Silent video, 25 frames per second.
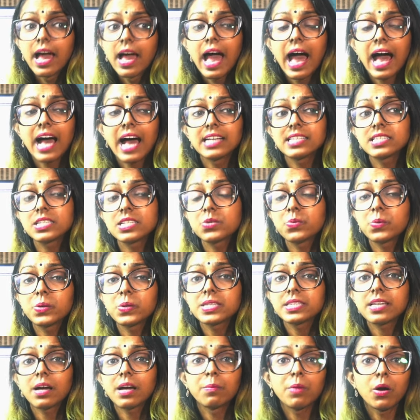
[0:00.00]
as it
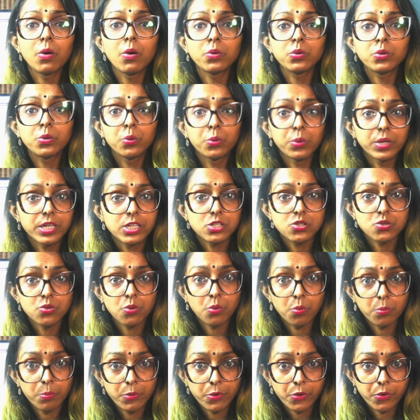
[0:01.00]
was about going to
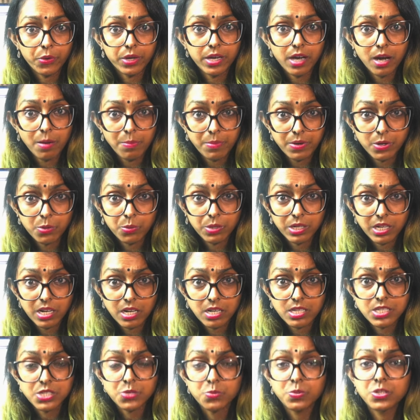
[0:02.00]
Oberoi Amarvilas,